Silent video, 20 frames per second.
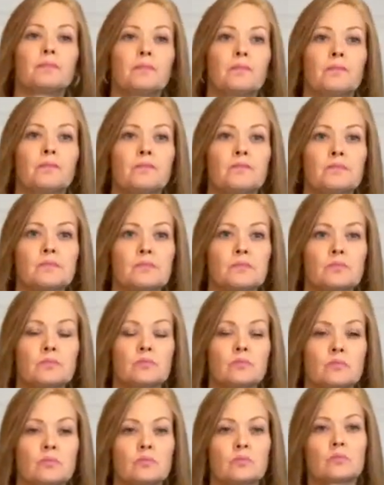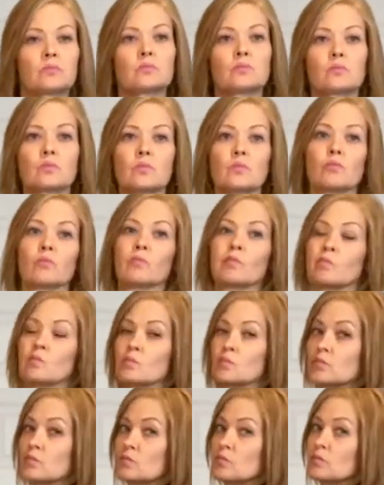
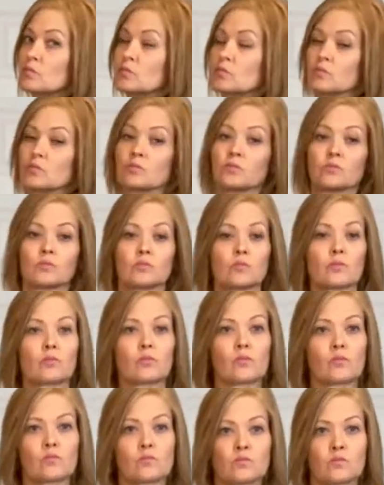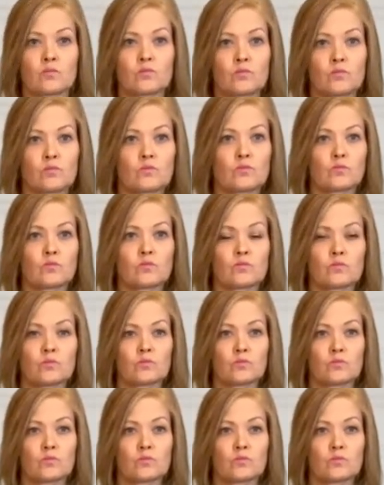No one is speaking in this clip.